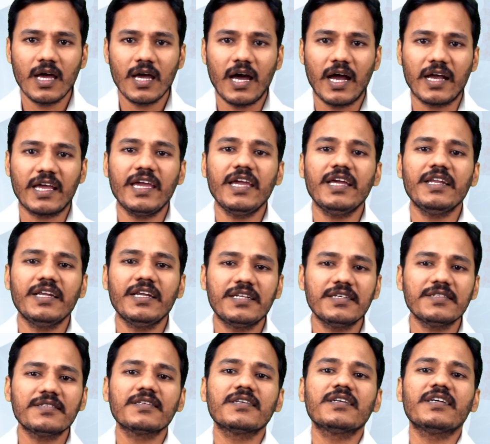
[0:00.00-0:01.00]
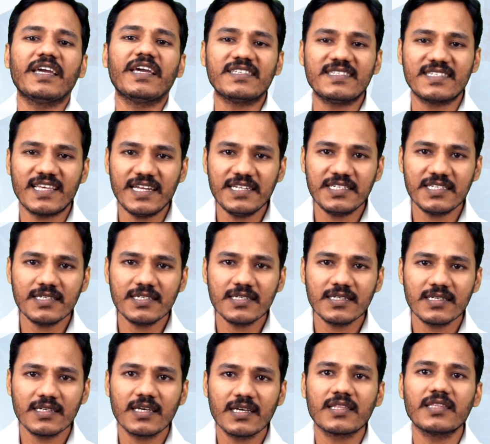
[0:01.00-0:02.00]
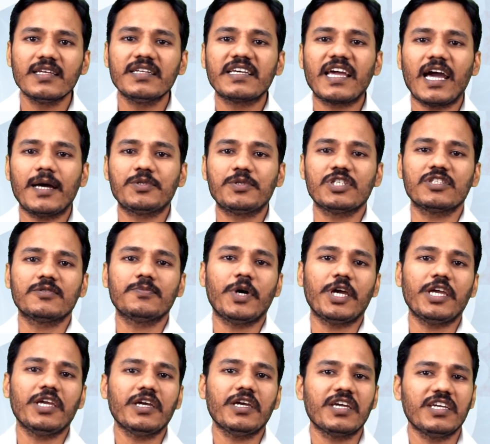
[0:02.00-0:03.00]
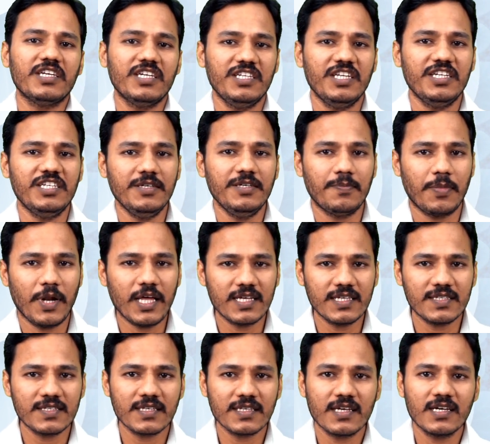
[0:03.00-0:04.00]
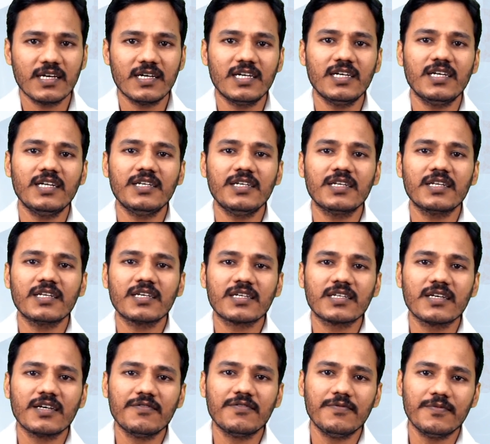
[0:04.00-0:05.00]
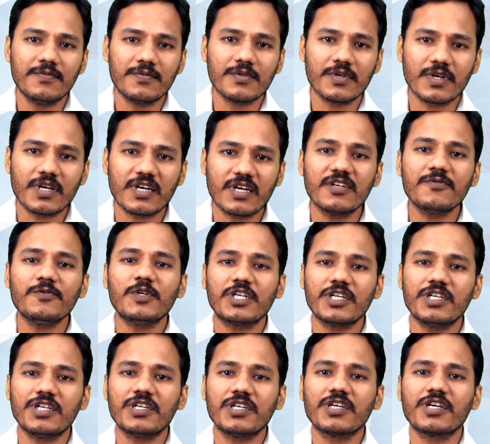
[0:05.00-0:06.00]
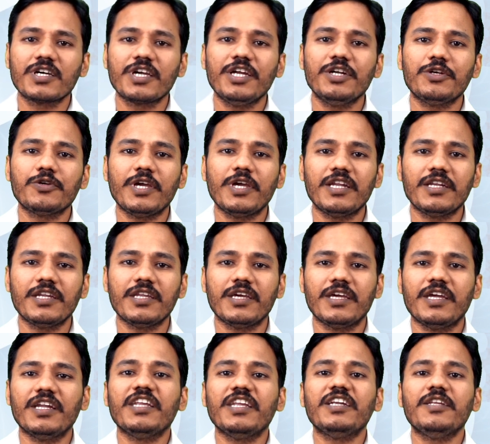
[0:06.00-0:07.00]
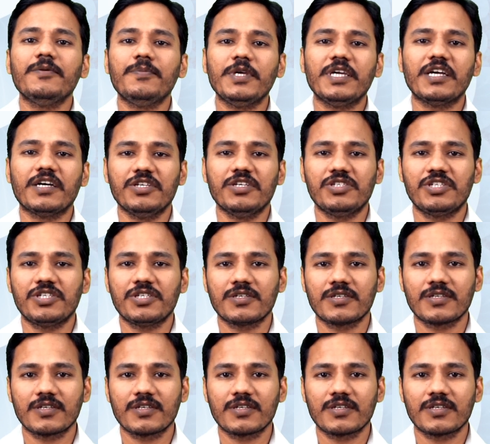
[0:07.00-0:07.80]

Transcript: Again it is excited, then captured by NAD plus and converted into NADPH.